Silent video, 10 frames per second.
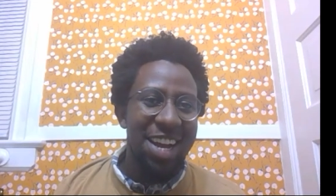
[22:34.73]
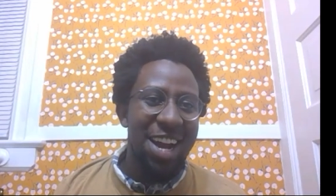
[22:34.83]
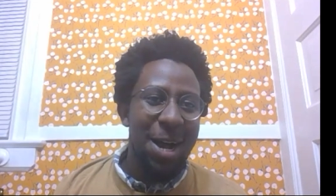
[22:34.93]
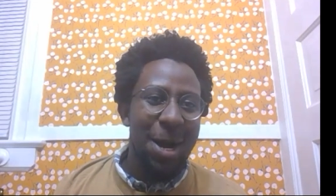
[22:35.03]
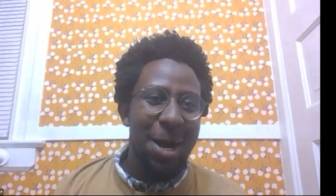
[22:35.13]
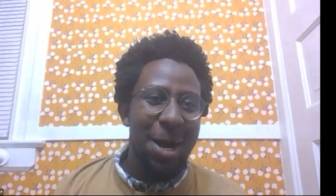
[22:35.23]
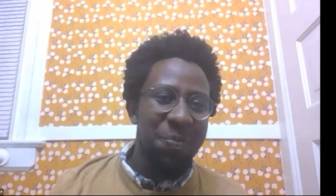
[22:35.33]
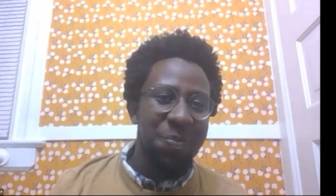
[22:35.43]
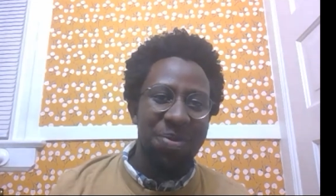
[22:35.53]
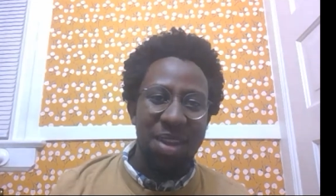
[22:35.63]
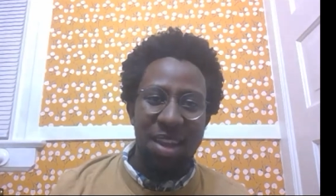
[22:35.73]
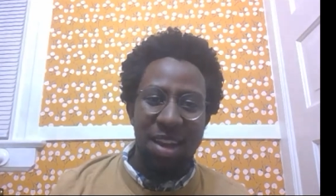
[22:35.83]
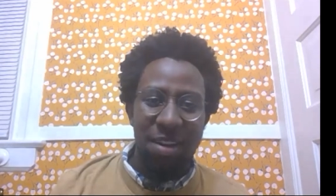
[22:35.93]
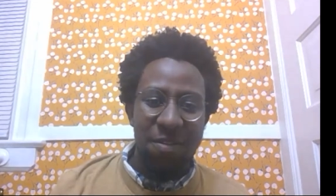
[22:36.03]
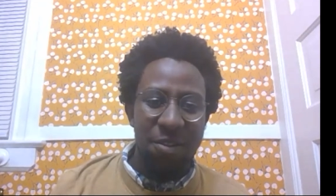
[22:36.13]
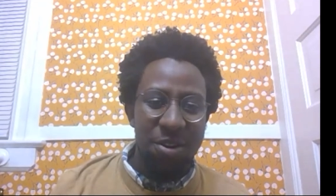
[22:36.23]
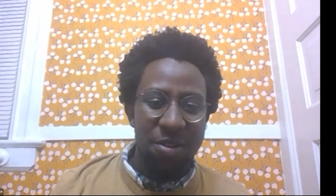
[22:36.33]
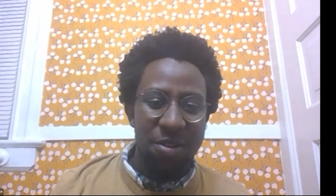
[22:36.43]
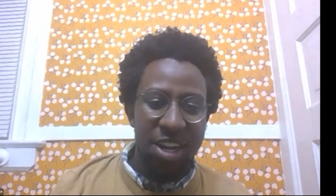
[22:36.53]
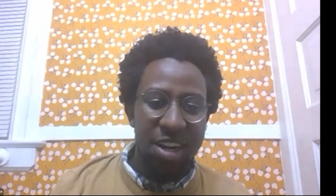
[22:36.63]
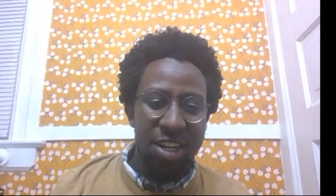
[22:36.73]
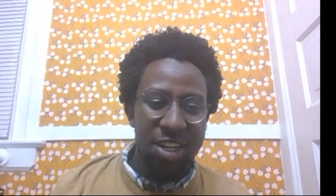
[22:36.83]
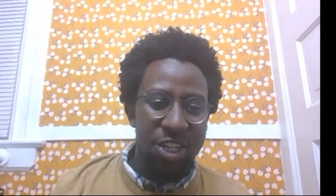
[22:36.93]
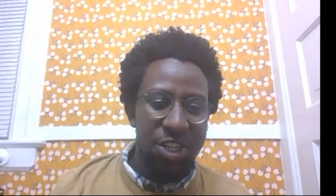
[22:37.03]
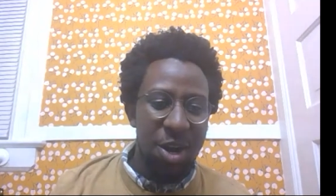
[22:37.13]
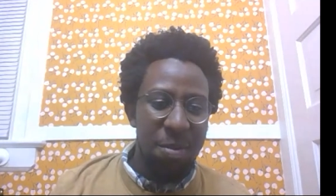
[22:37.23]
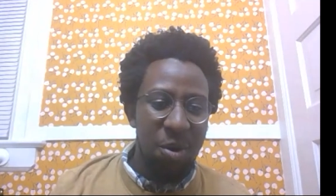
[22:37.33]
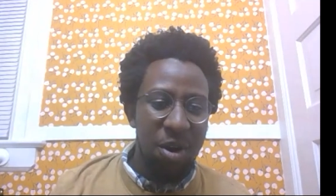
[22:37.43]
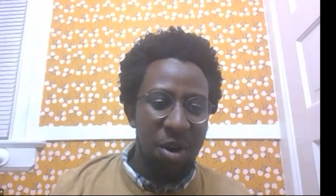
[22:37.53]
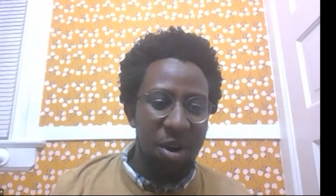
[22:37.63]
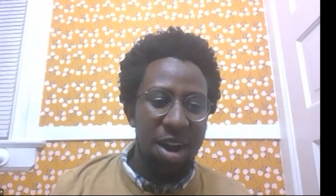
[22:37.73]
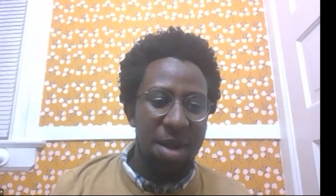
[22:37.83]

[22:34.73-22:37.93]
for you to share more